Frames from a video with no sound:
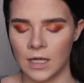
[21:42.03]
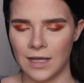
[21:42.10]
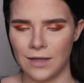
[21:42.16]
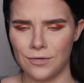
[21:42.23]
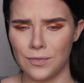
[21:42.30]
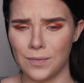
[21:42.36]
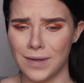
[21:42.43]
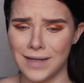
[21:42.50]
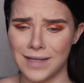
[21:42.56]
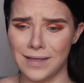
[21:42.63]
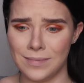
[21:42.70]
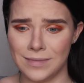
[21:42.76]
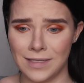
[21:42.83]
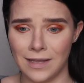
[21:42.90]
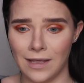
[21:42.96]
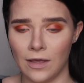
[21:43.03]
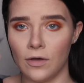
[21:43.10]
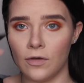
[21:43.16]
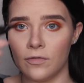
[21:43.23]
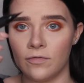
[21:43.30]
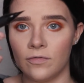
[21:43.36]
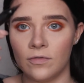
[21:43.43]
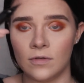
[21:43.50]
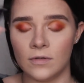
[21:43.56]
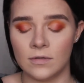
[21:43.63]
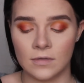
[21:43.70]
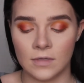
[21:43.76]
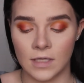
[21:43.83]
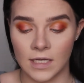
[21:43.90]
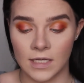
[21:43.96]
I don't know why I keep saying e.l.f.
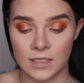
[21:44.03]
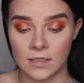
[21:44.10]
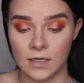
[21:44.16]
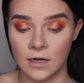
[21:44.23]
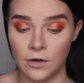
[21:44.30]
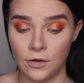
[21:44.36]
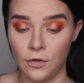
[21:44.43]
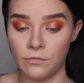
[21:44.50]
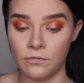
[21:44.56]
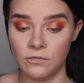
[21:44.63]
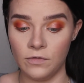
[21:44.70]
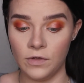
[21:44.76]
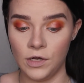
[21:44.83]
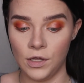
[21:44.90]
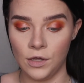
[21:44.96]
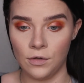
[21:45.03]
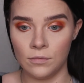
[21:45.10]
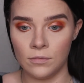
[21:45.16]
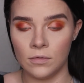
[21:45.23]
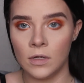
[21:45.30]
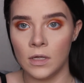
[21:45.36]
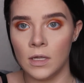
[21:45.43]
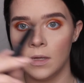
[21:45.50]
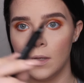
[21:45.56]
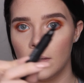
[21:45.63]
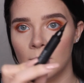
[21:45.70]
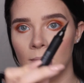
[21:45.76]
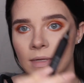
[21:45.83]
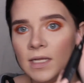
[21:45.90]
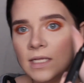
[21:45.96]
like it's not an e.l.f. video,
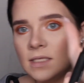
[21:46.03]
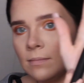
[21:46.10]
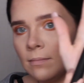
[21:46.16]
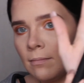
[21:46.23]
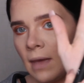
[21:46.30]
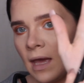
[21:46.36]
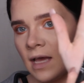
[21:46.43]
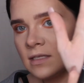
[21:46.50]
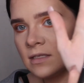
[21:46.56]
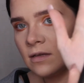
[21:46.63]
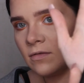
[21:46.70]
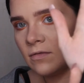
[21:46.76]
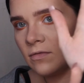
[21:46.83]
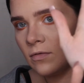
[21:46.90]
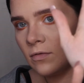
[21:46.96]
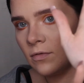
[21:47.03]
but it's massive.